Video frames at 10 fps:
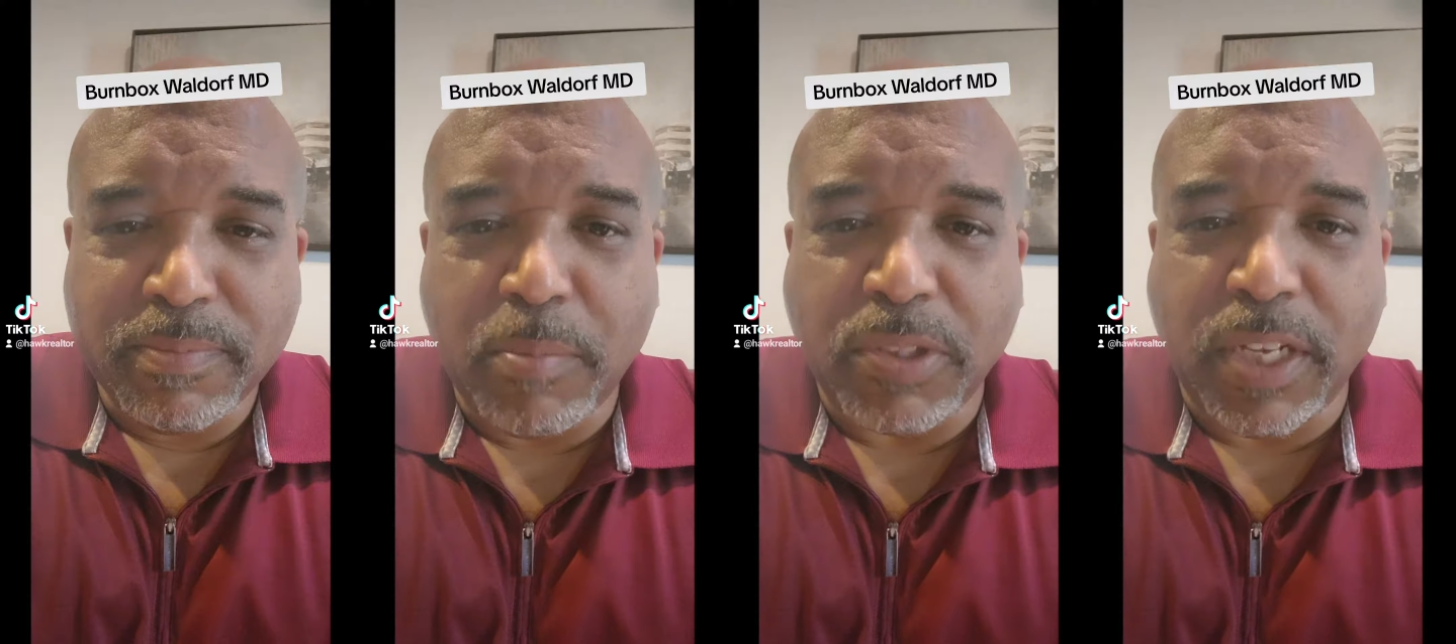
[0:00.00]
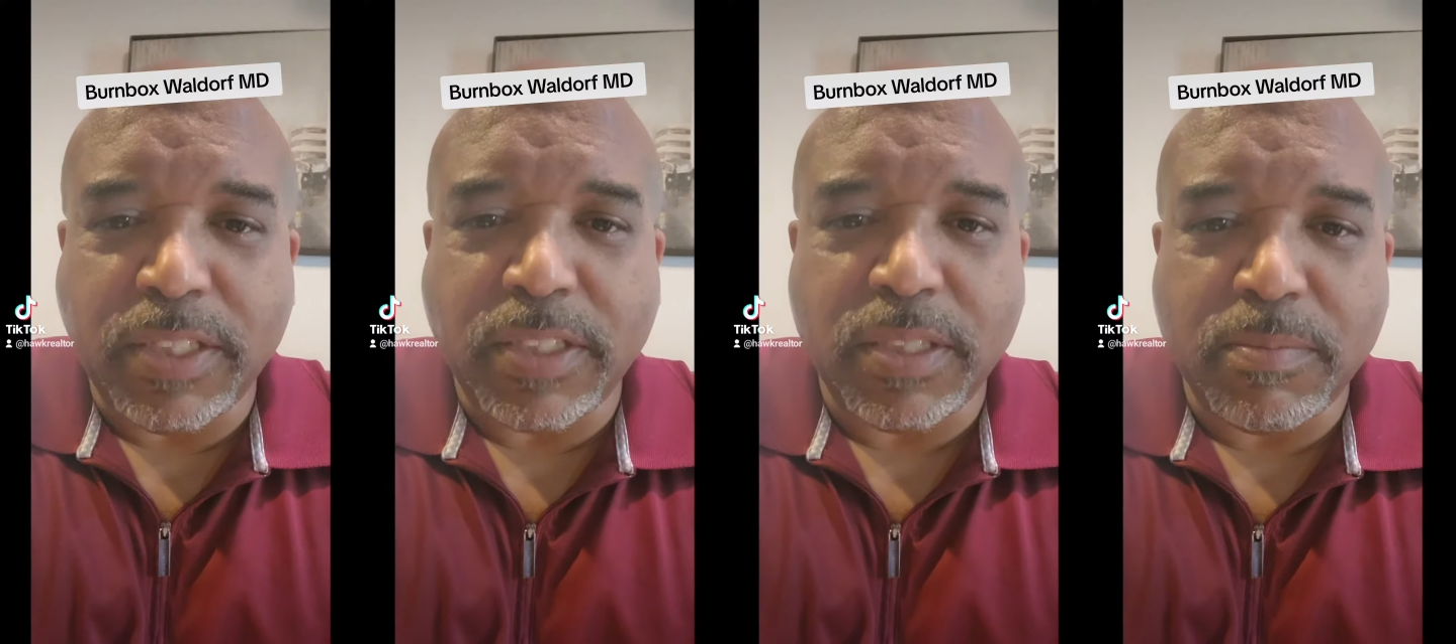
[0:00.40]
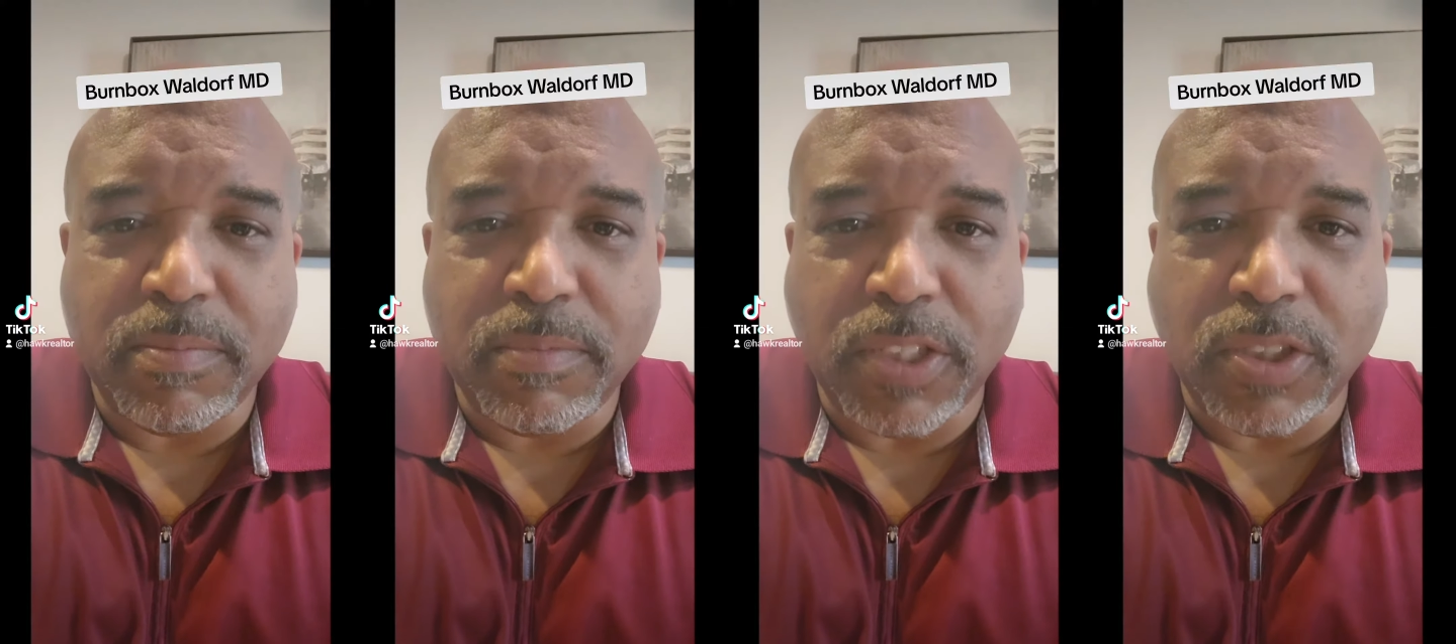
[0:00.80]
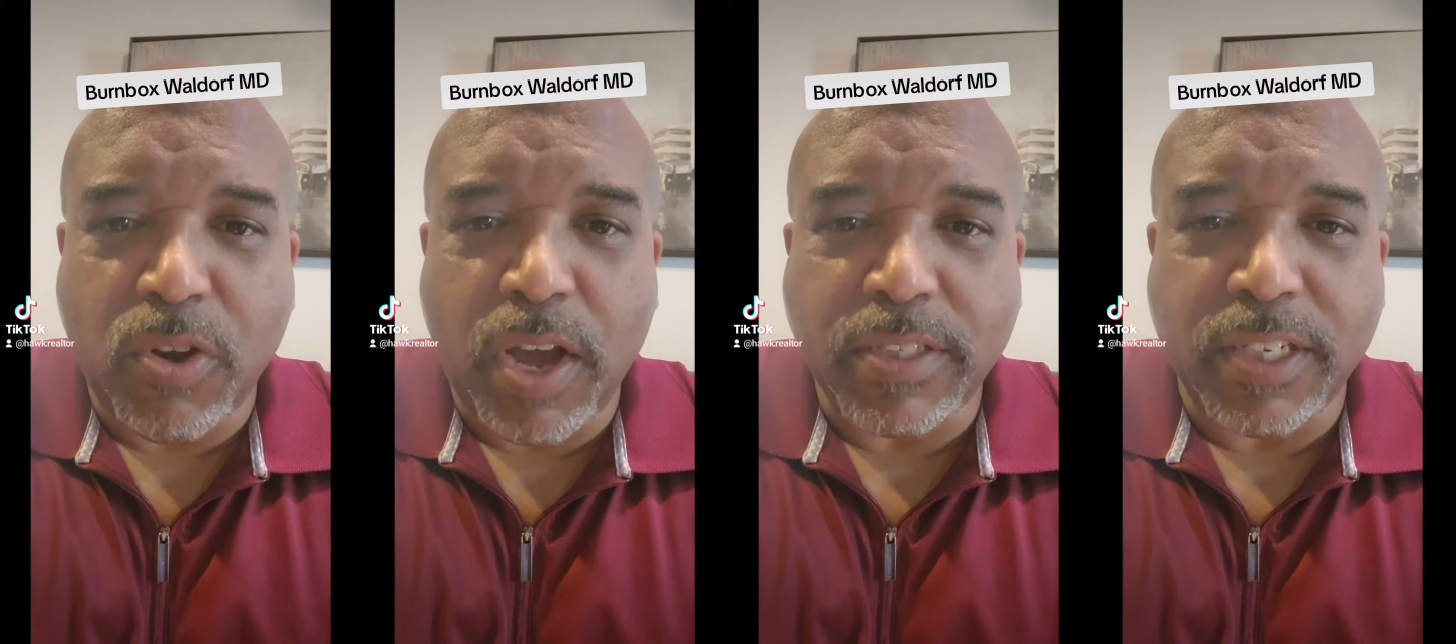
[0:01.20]
I'm going to taste it, let you
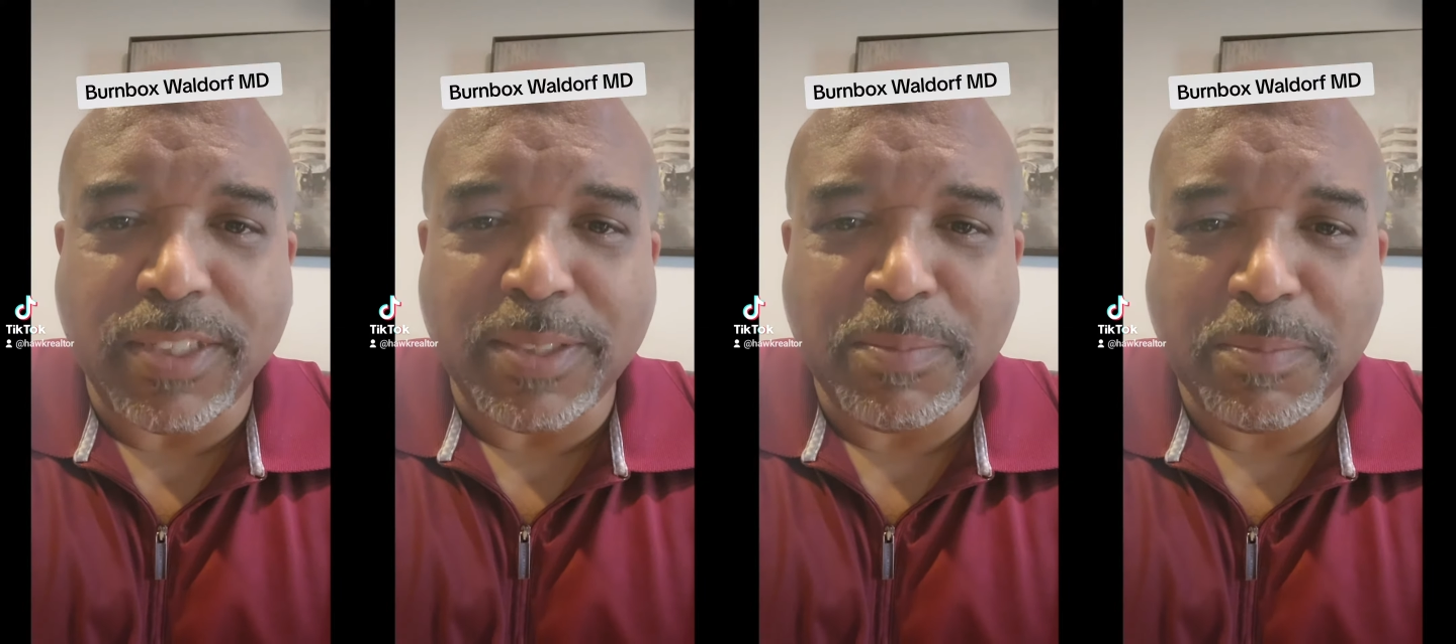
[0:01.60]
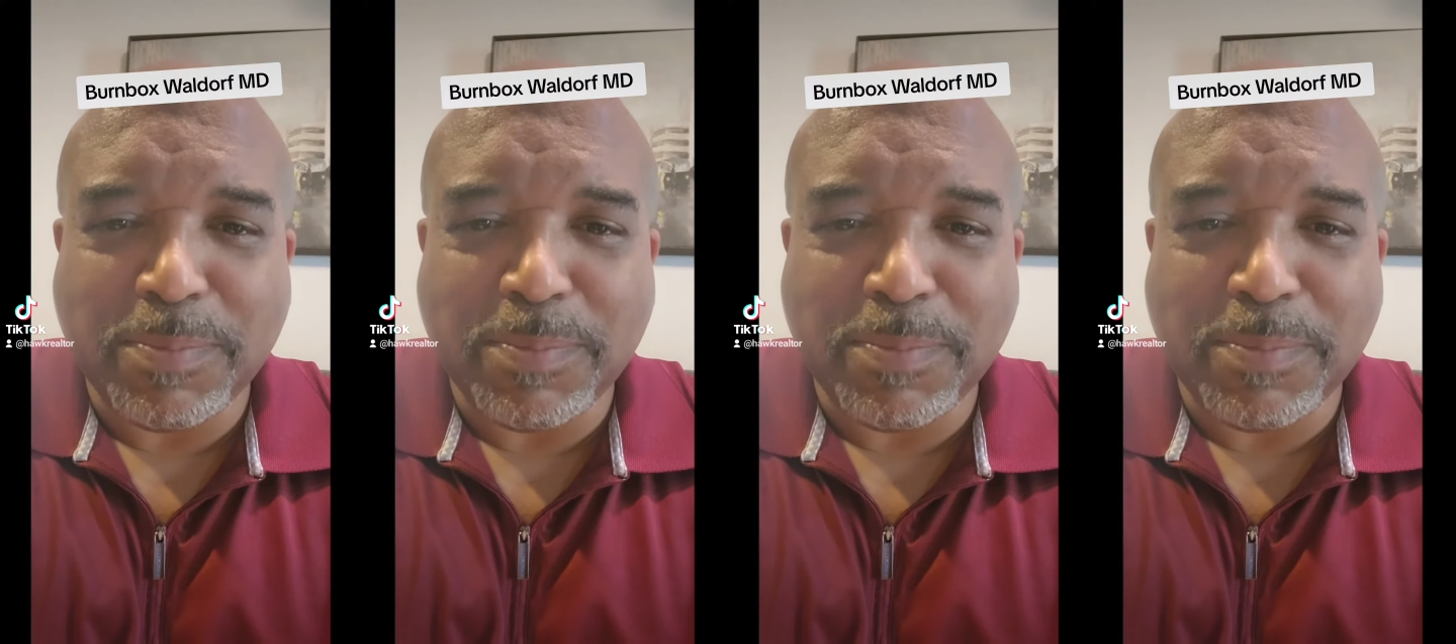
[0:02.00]
know how it tastes.